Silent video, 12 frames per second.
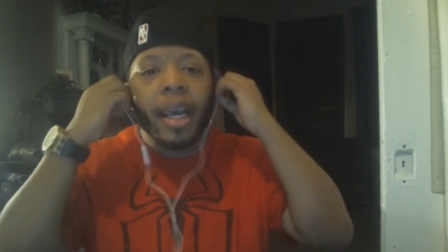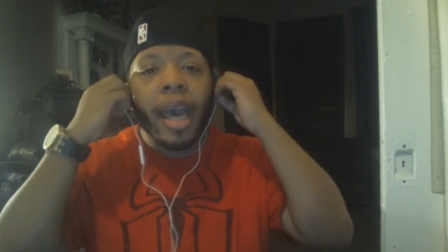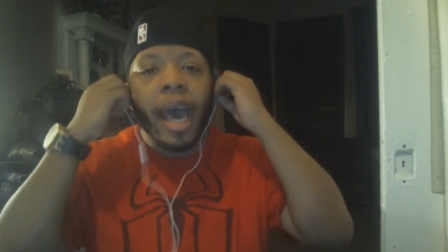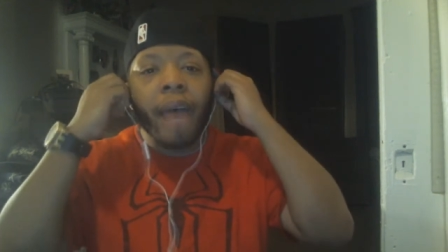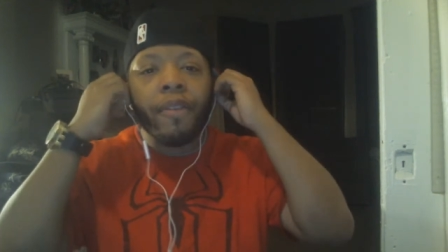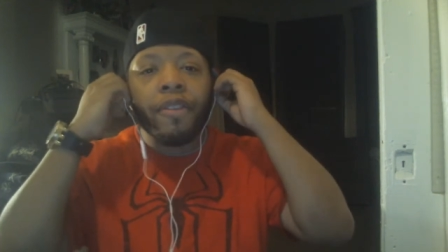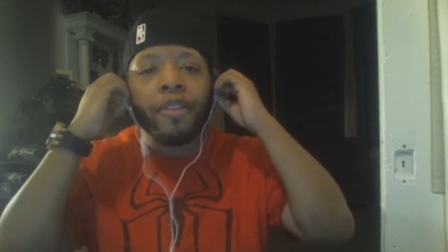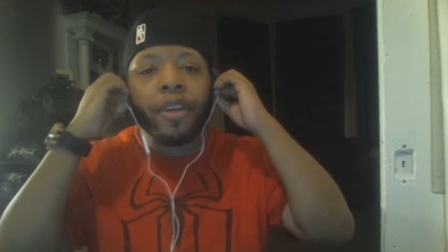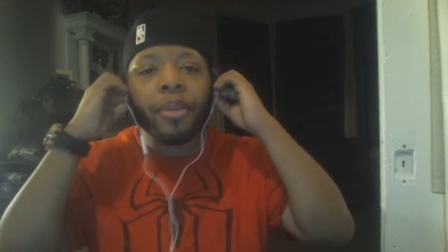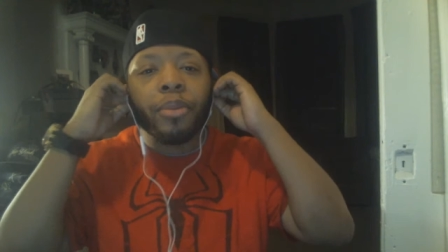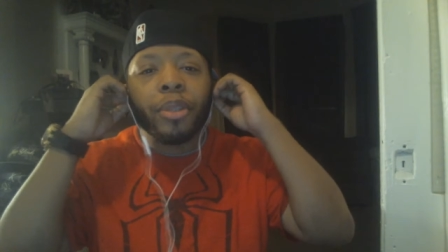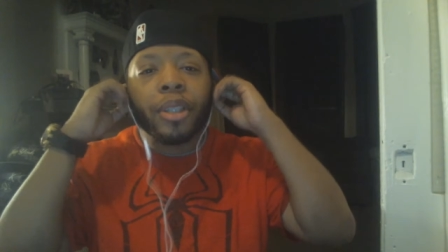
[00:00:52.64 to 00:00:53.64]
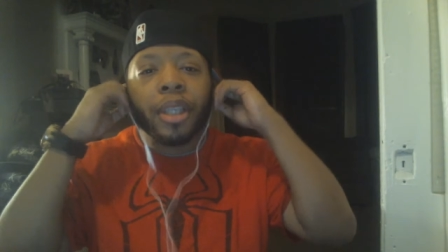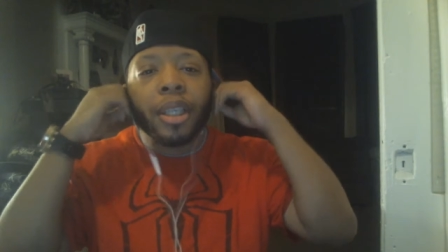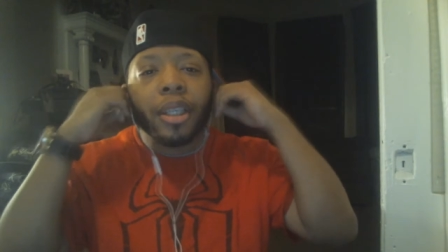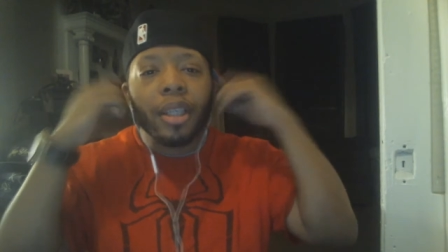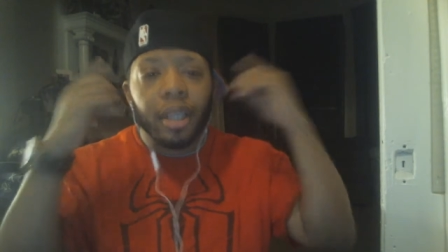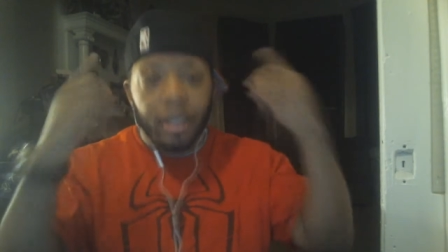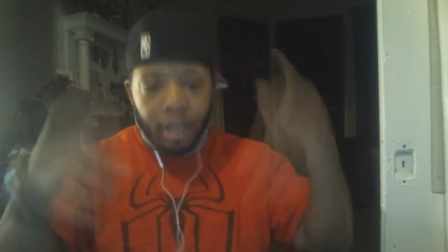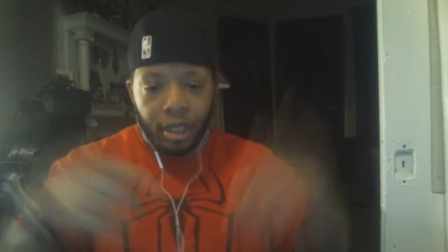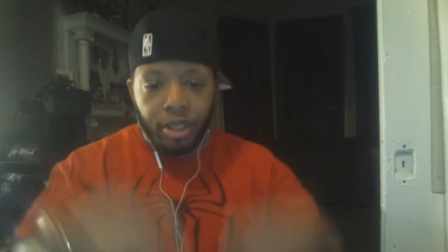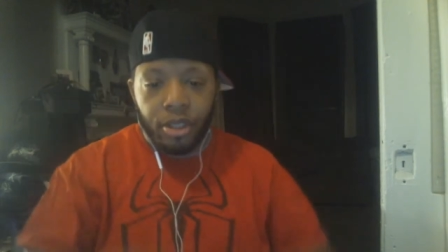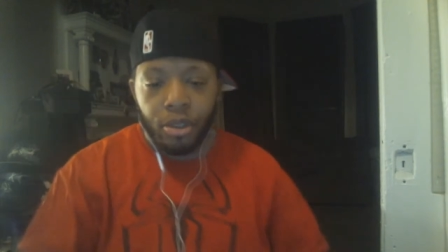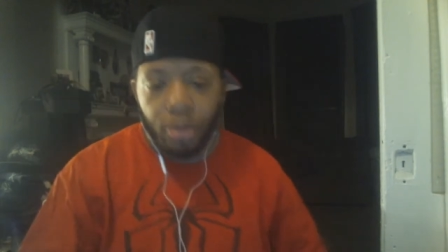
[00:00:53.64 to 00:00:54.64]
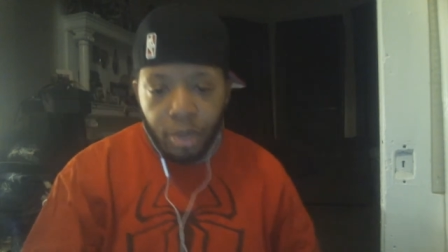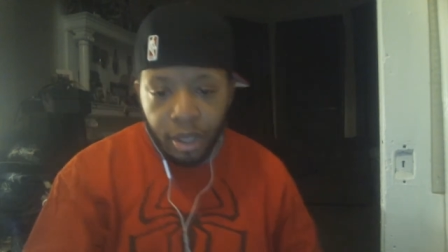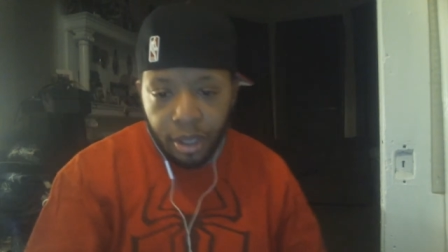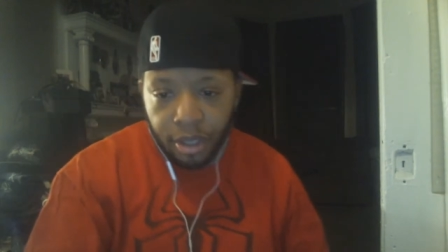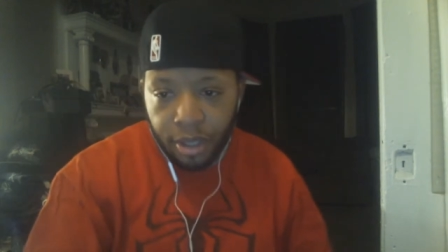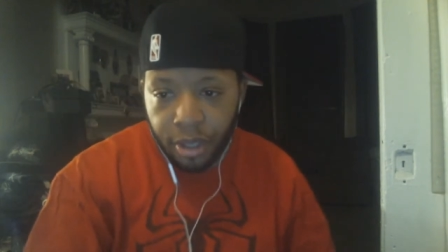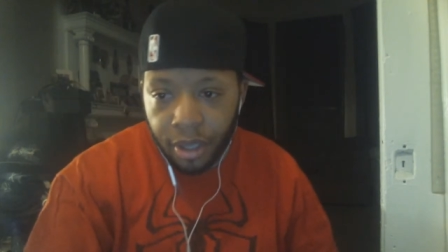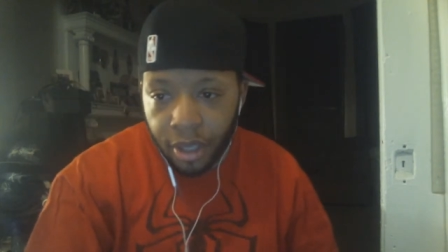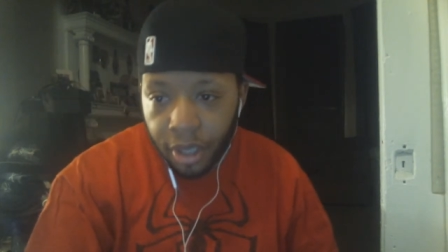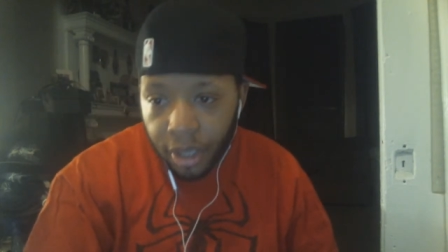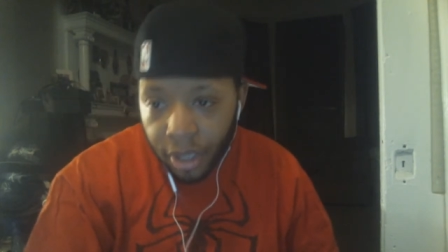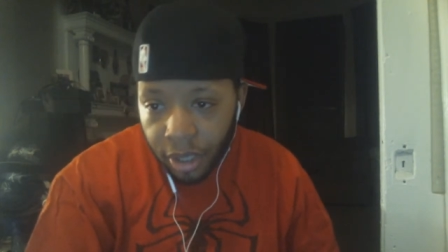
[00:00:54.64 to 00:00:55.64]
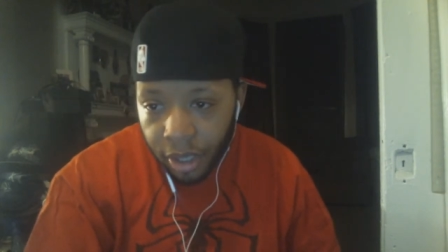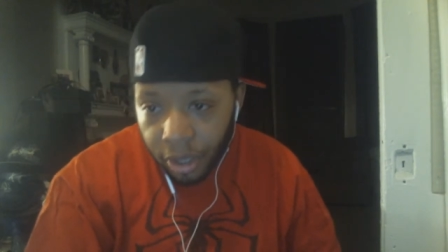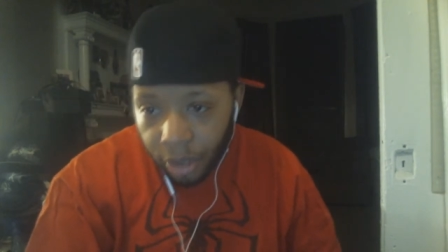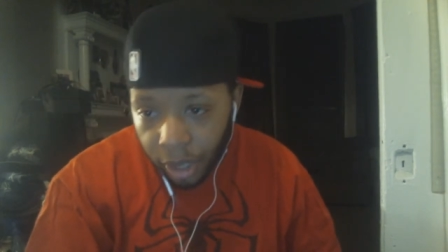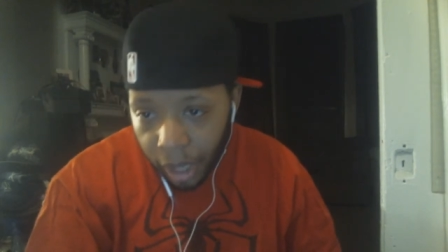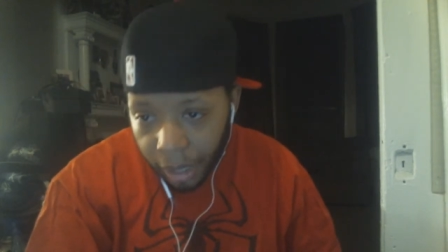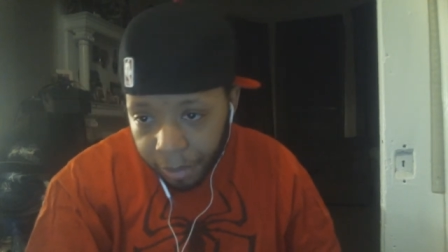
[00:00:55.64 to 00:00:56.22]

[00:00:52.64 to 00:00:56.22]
have fun with it. Let's do this. Okay.